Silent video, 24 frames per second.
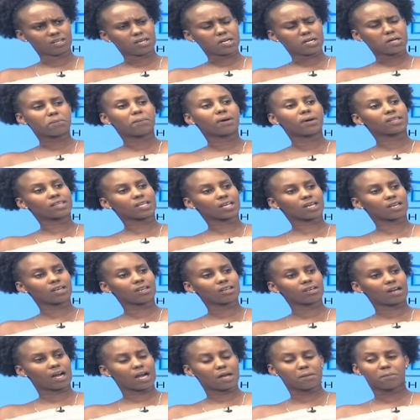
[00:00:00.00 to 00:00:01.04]
But then,
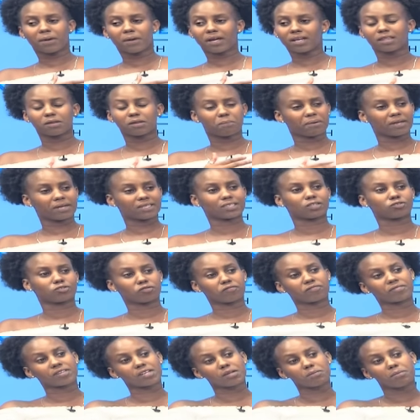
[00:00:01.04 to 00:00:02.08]
I made the best out
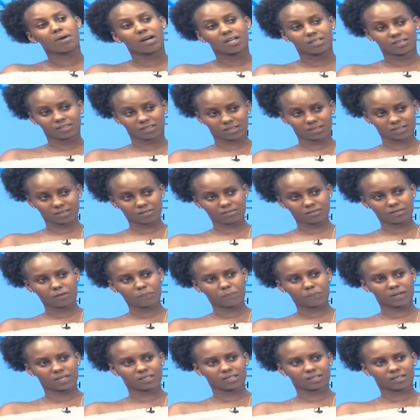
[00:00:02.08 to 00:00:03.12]
of 3 bands.
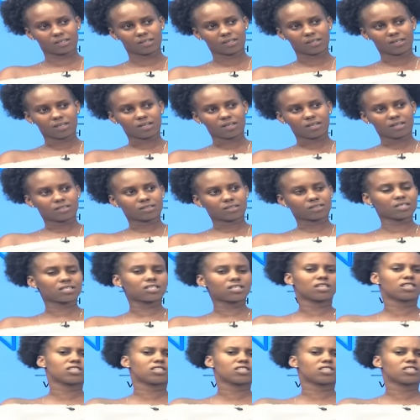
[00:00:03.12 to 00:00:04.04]
Unapata. So if